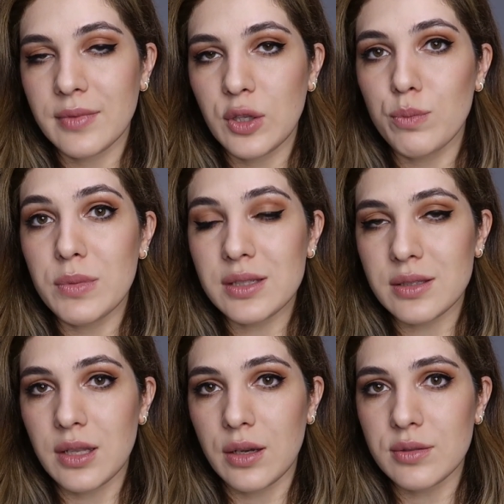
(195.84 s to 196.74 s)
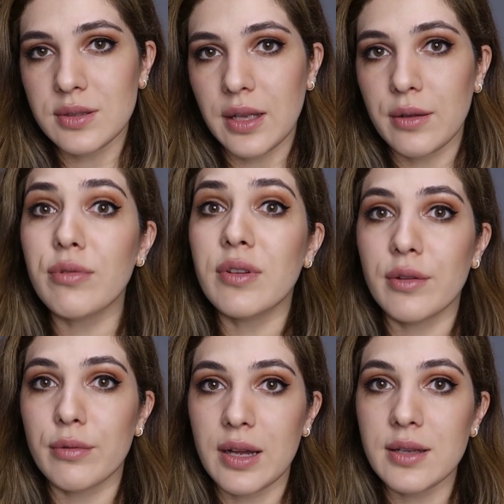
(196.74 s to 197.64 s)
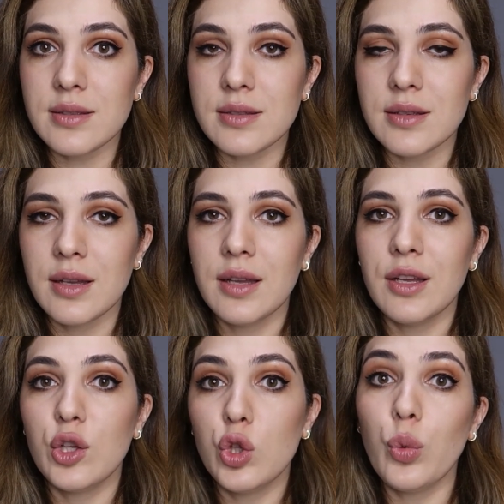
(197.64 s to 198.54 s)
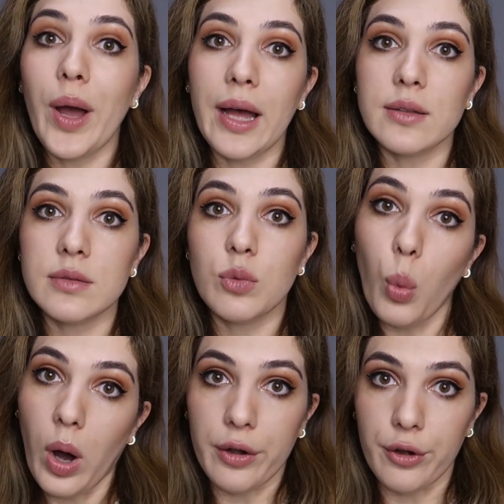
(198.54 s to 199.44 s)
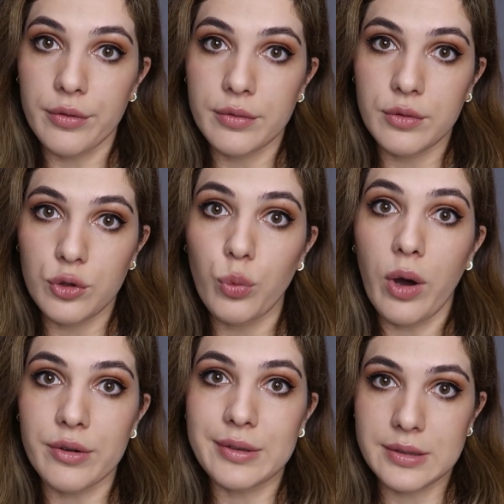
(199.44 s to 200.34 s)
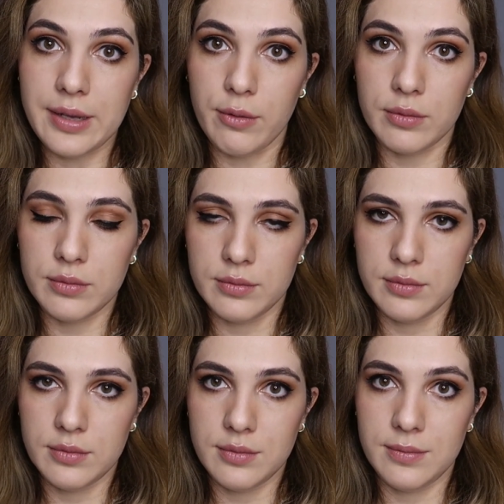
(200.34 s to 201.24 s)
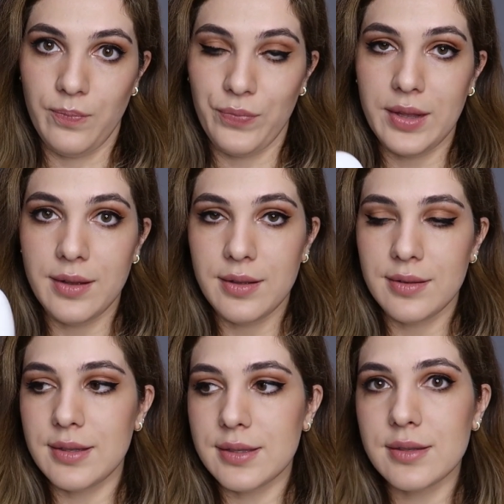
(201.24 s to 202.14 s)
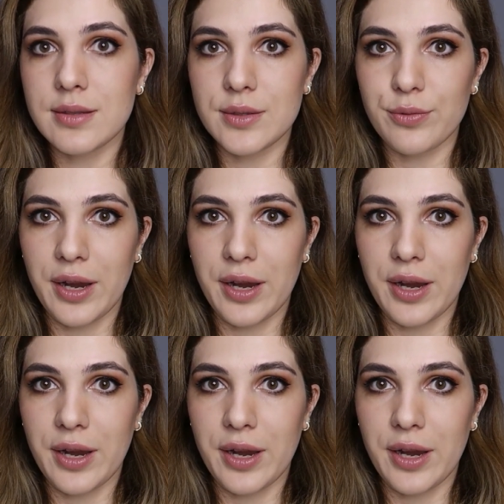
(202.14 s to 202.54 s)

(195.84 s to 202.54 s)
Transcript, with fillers: you mix those and for the rest you add water you water it down this is this